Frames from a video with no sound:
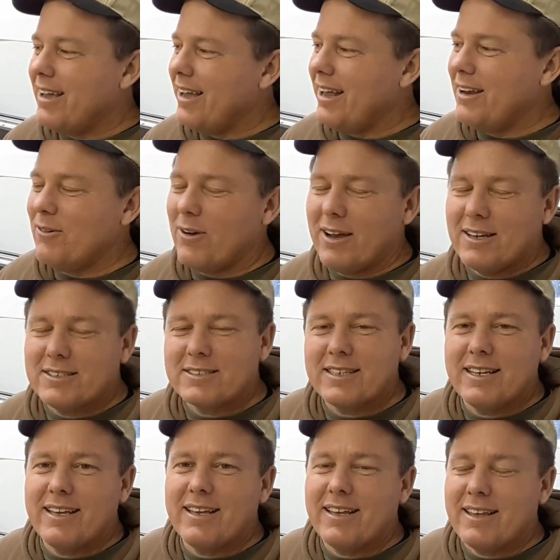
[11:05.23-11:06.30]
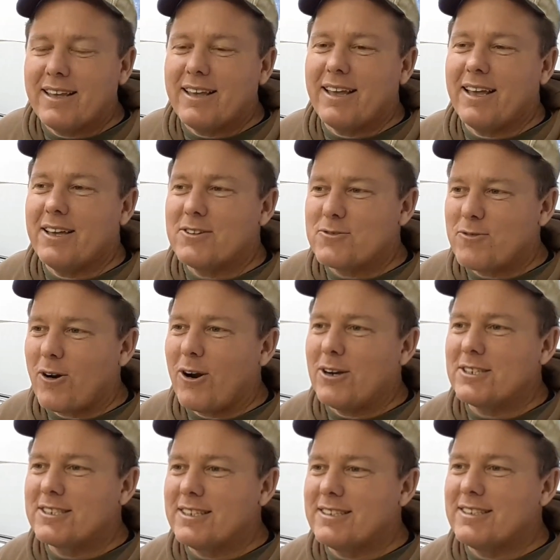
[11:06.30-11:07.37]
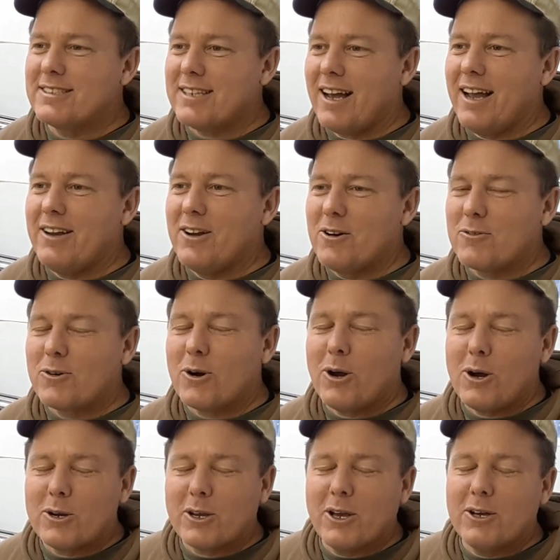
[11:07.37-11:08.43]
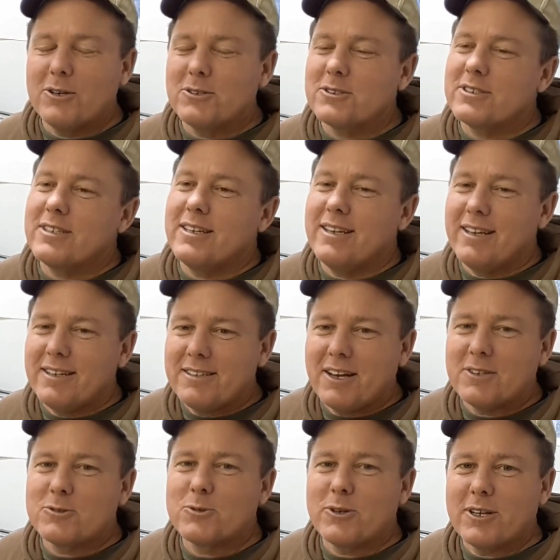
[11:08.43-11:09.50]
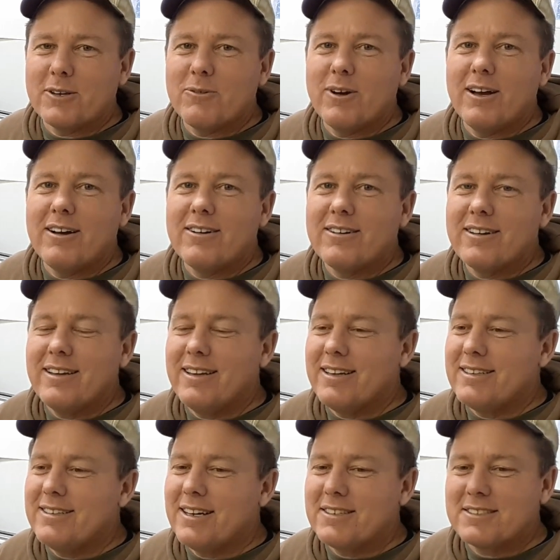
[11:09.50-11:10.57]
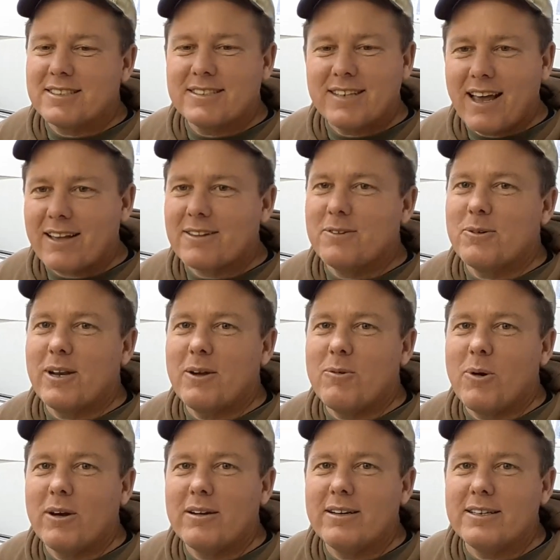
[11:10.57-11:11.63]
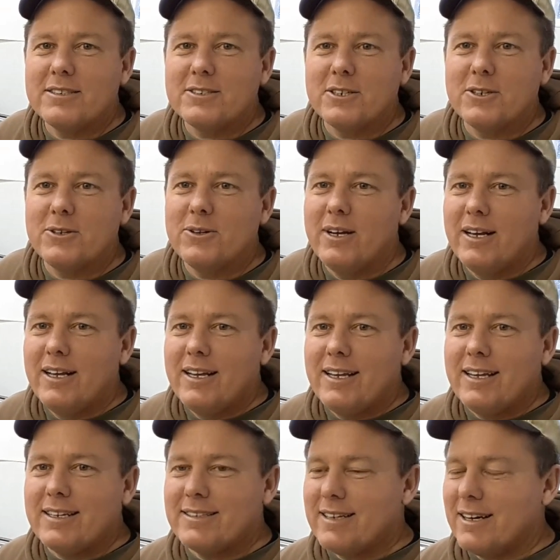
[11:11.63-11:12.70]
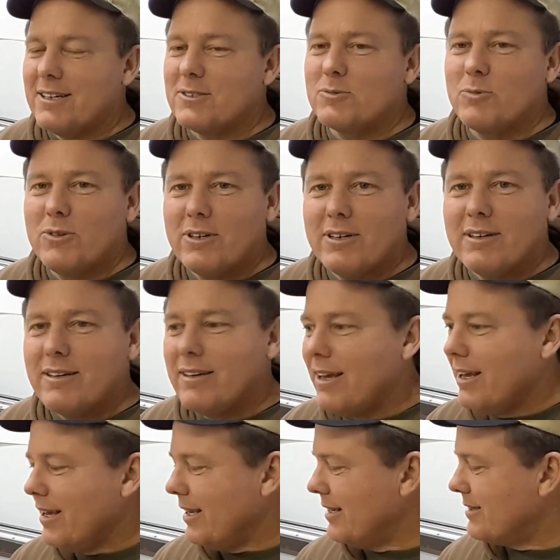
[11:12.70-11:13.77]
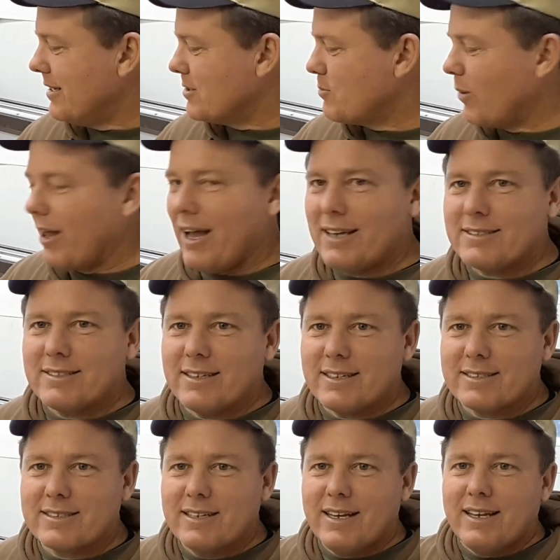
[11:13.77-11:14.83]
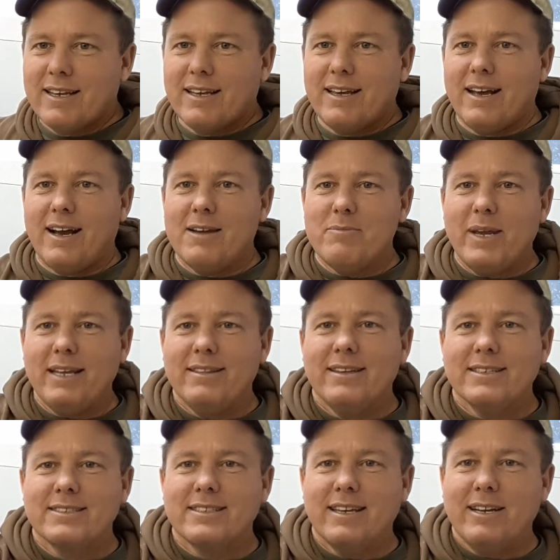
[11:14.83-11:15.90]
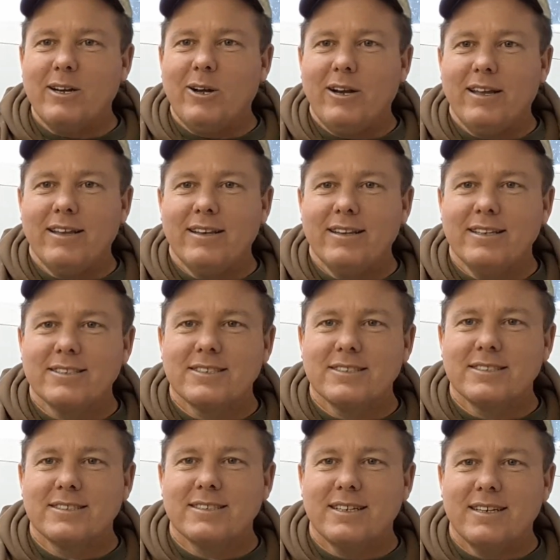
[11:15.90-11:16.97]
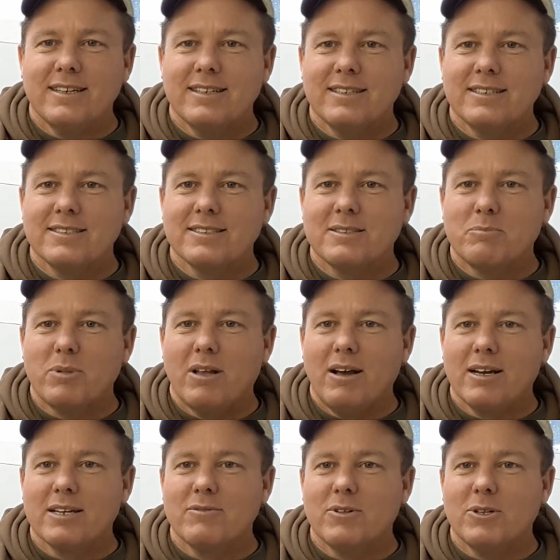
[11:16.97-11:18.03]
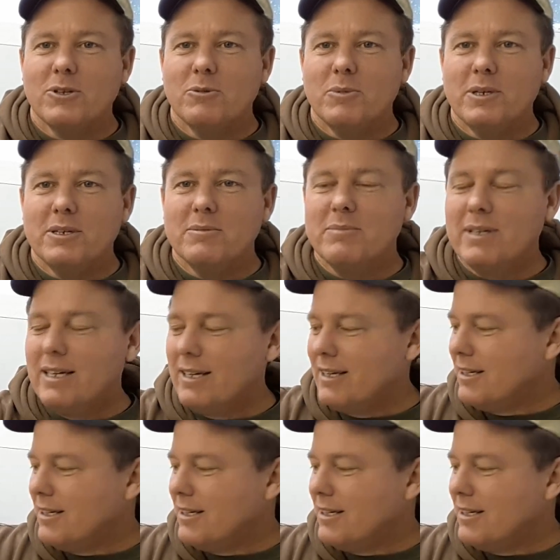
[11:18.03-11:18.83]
Anyways, as far as the design overall goes, it does really well. It does exactly what I wanted it to. It does wood, it does plastics. I made this thing on it, and this is a block of aluminum.